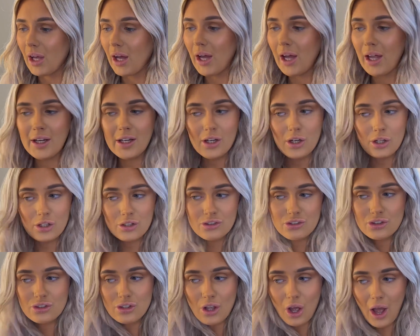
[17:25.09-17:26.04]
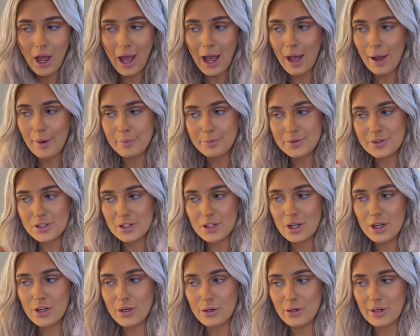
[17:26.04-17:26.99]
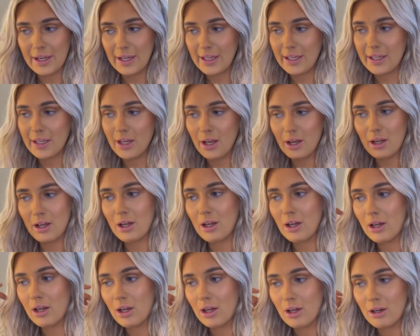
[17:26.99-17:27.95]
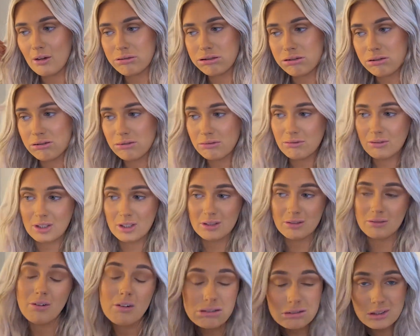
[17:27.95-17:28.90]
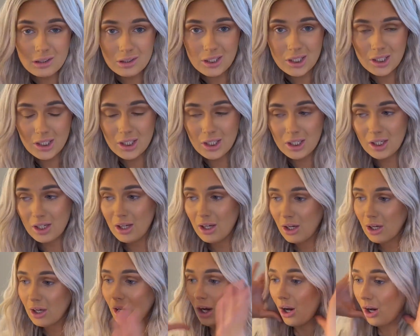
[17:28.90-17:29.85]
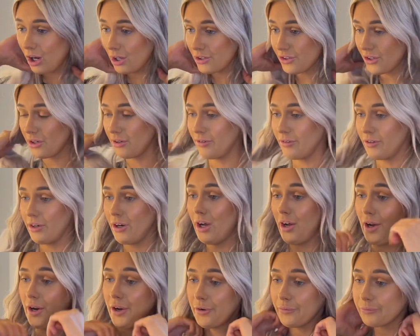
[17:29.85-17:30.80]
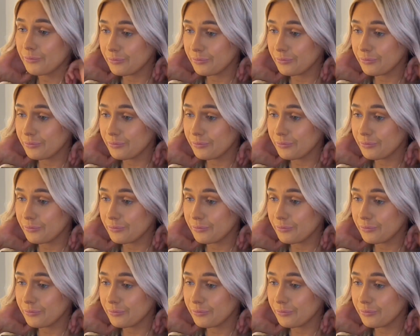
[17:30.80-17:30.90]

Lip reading: and it looks just absolutely I don't even know.